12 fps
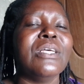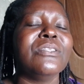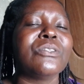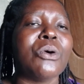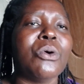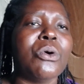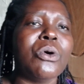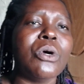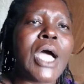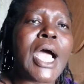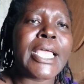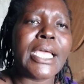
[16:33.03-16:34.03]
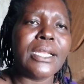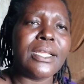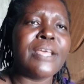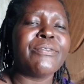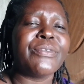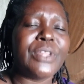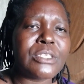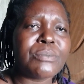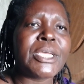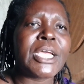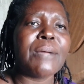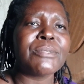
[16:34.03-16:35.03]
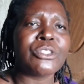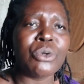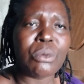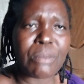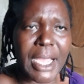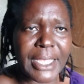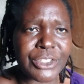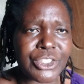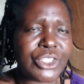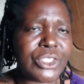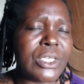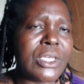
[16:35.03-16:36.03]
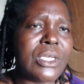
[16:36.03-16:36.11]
So again, if this becomes too much,